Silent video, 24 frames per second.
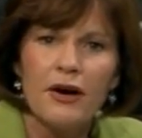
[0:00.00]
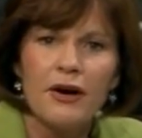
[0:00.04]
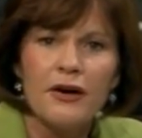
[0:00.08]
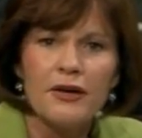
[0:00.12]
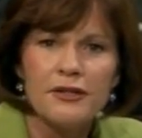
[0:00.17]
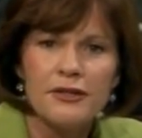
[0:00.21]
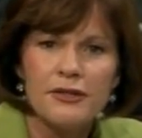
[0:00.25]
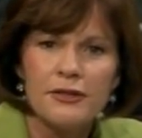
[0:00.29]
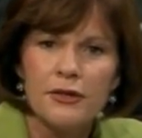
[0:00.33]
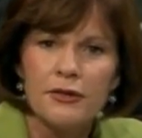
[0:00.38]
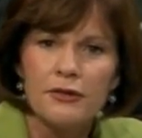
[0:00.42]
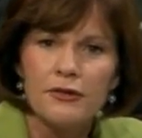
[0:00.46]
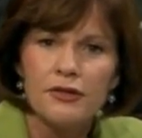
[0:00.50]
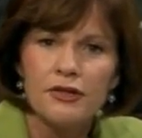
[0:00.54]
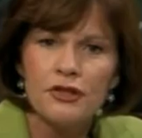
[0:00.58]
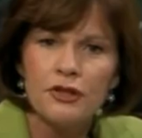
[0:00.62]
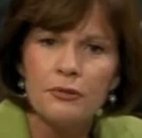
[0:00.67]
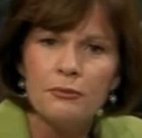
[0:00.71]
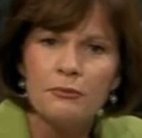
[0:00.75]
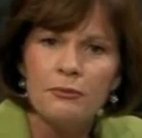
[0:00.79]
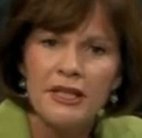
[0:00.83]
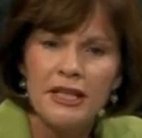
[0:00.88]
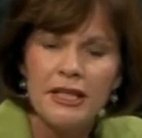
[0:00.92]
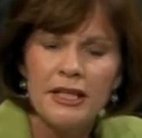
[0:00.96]
our
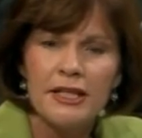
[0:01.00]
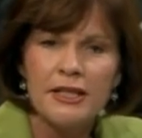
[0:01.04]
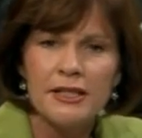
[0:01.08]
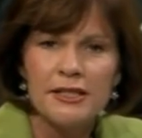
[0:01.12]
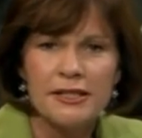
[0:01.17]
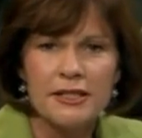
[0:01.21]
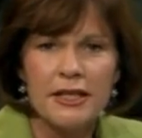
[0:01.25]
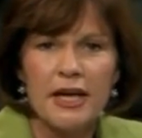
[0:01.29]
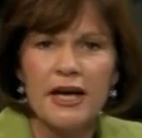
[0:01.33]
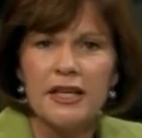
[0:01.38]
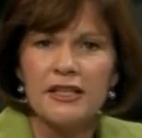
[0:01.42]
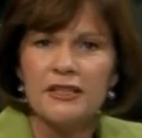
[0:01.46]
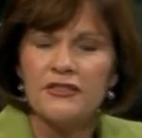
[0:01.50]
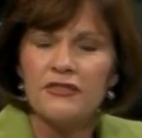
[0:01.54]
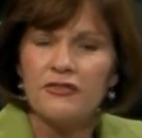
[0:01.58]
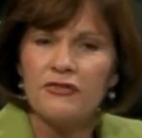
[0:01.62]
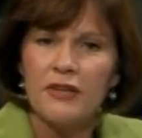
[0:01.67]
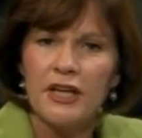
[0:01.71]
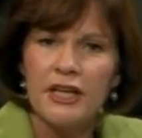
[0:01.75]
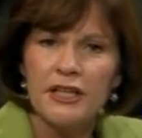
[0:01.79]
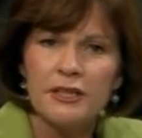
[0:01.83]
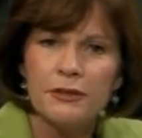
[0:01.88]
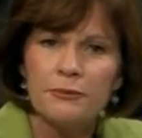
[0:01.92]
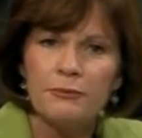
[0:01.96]
social media sites,
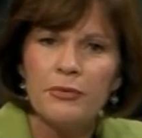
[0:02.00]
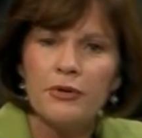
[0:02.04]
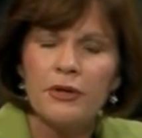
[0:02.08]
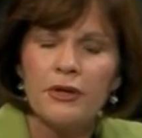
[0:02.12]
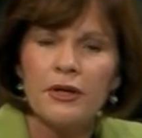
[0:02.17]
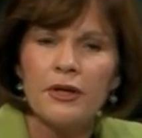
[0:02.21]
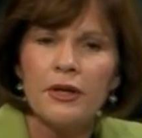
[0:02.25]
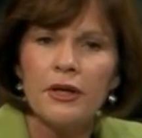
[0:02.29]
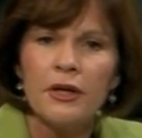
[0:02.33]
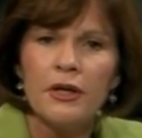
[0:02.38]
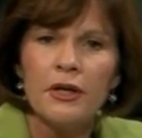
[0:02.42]
Facebook,